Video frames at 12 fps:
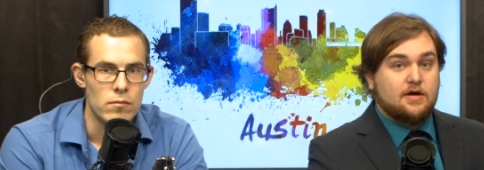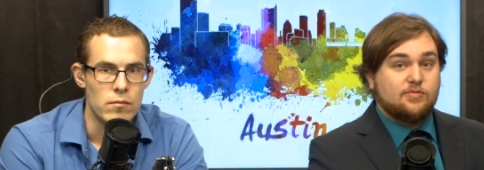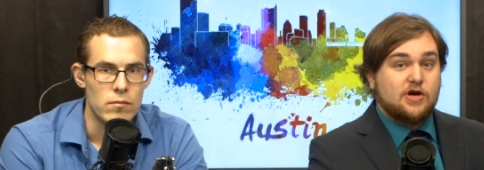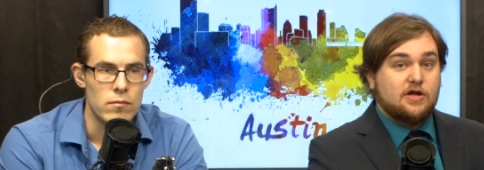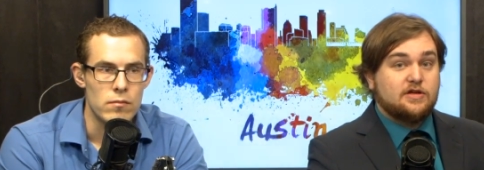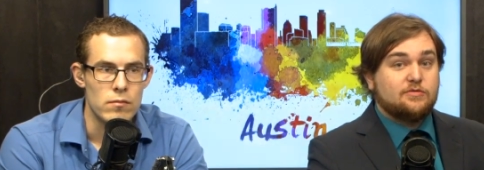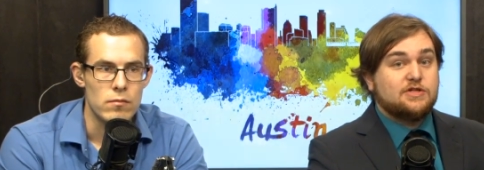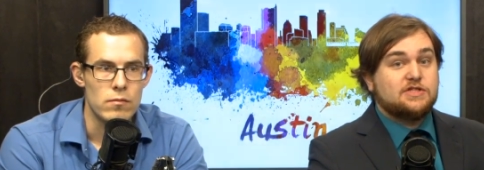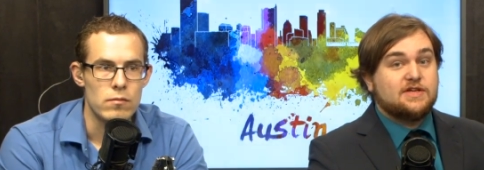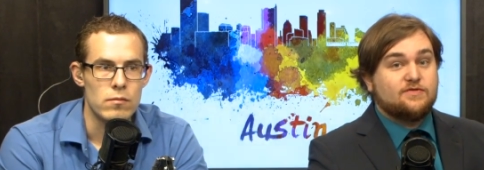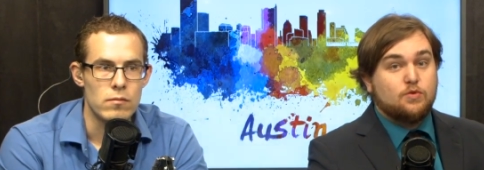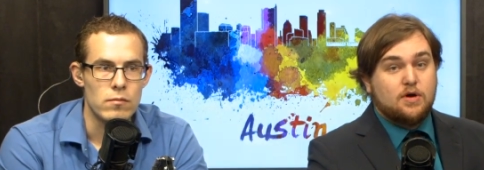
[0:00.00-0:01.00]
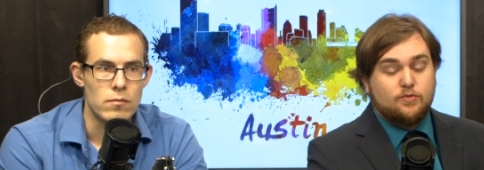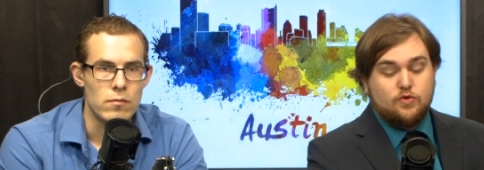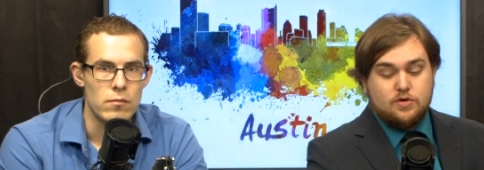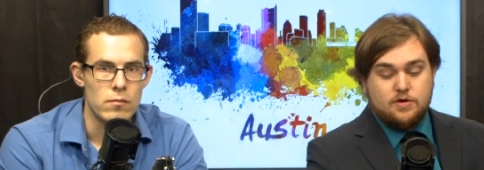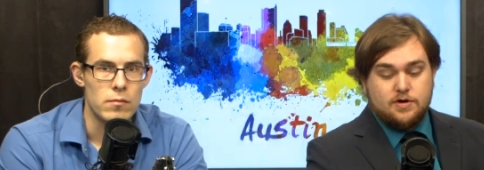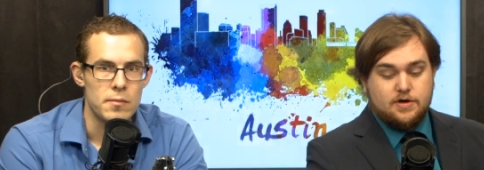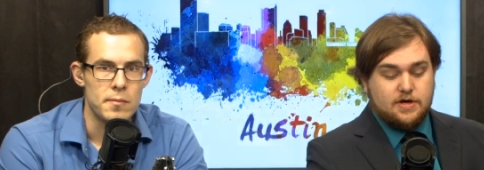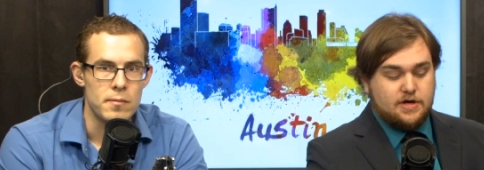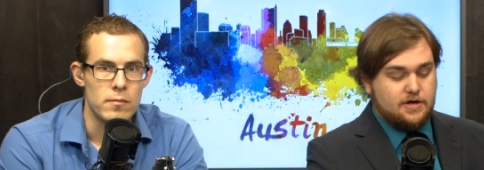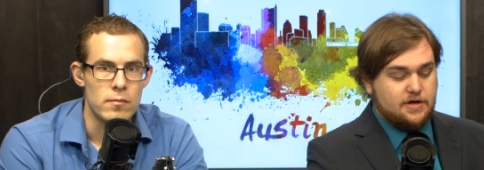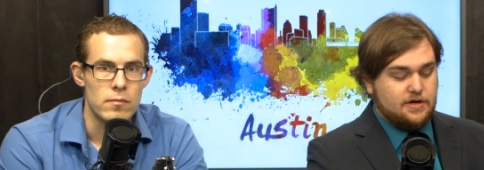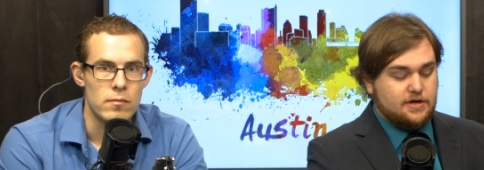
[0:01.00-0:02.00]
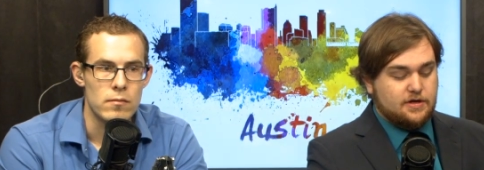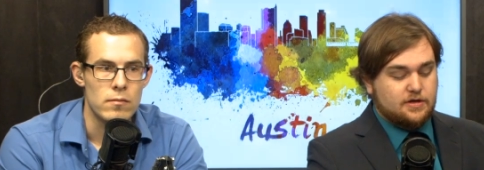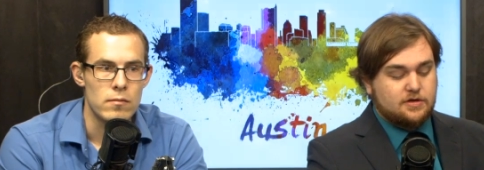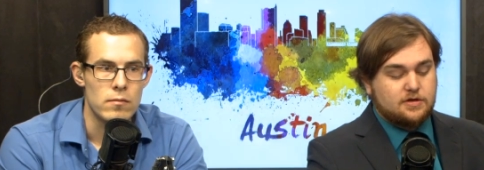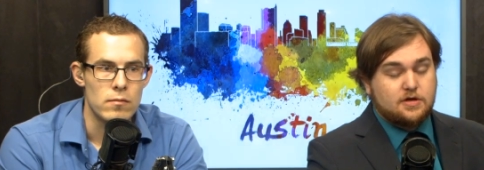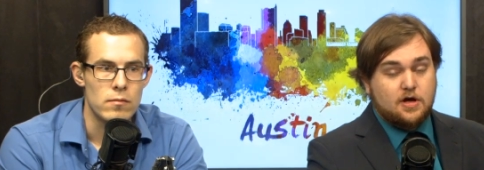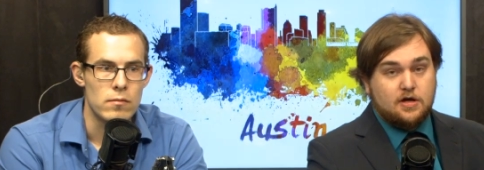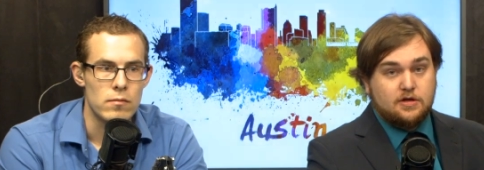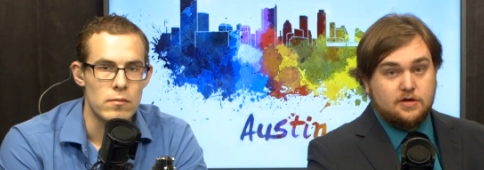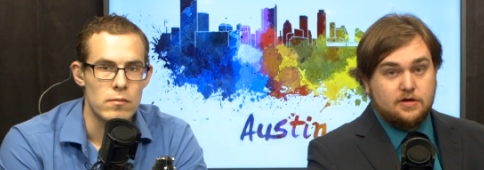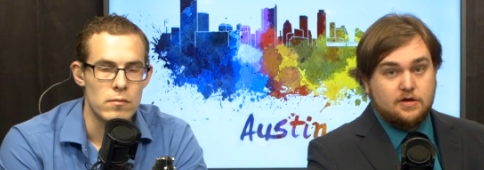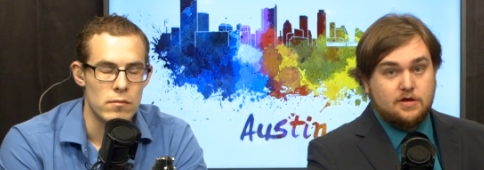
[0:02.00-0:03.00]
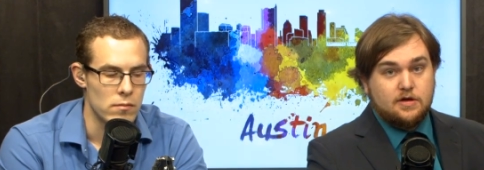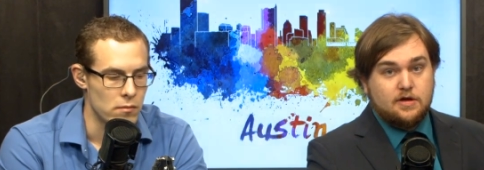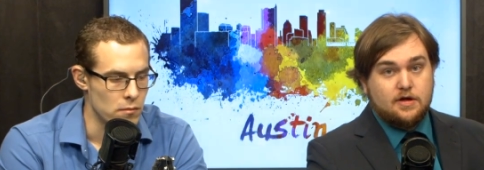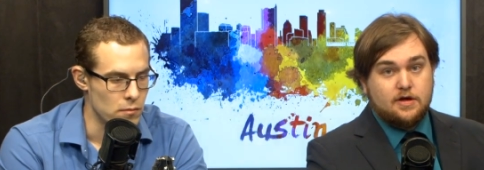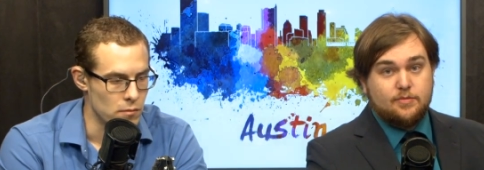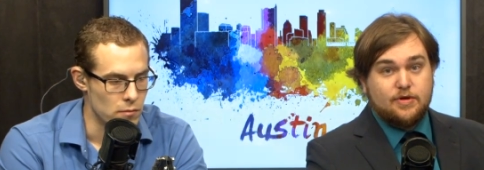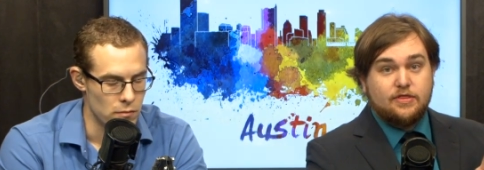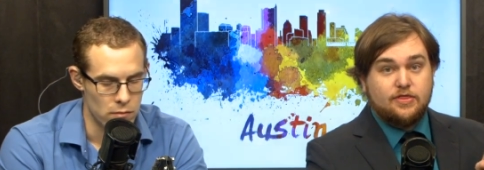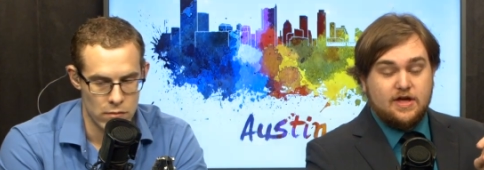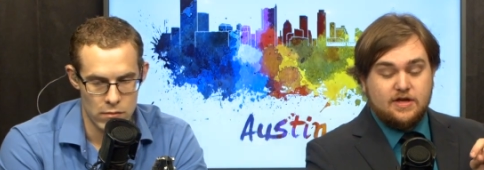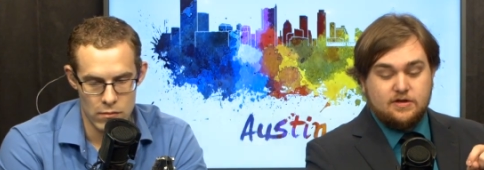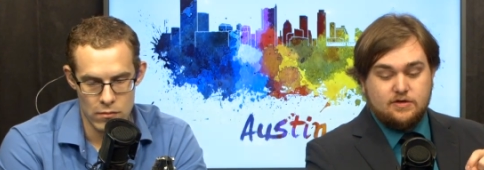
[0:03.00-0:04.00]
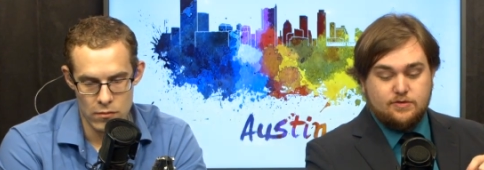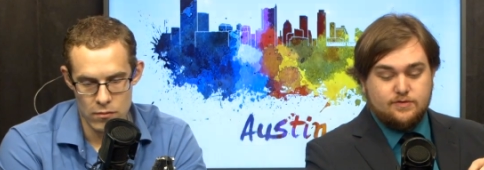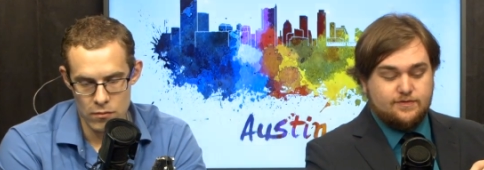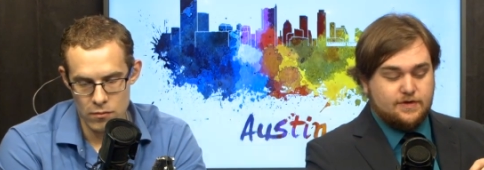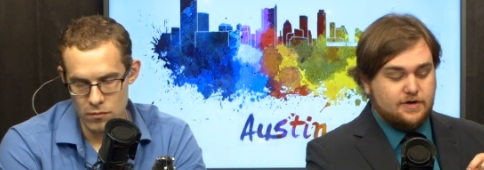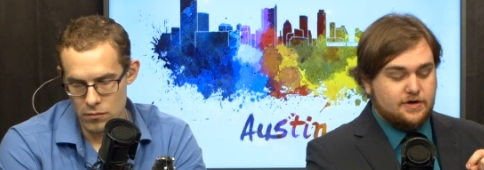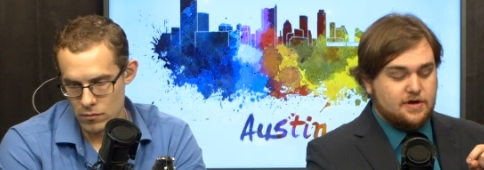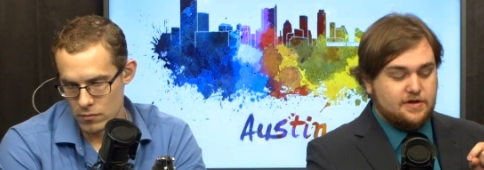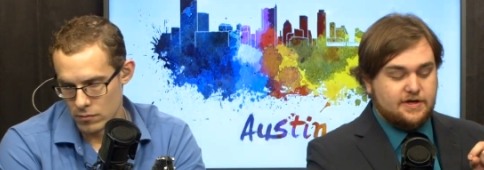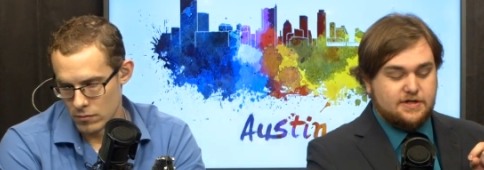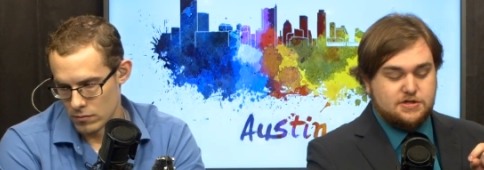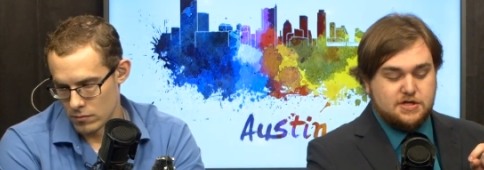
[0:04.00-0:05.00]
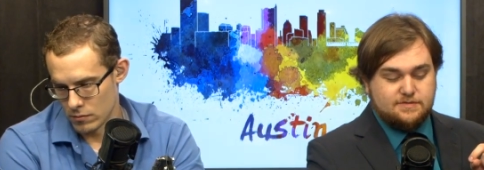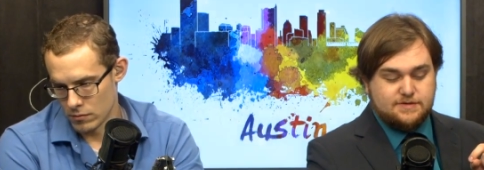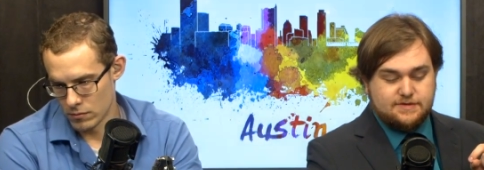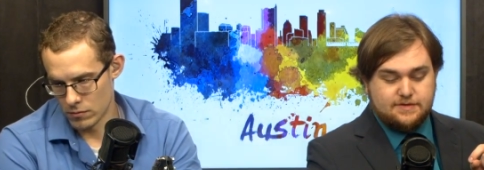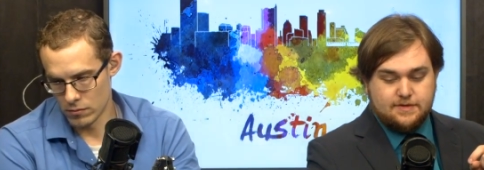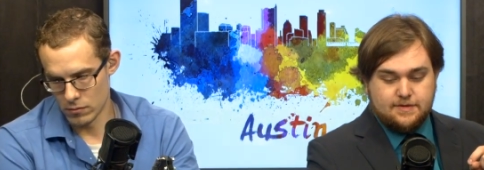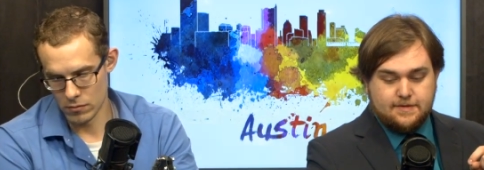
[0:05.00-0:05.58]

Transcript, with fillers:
Speaker 1: I'm um, Colin. We just have one more uh, caller. Uh, but thank you for calling in, James.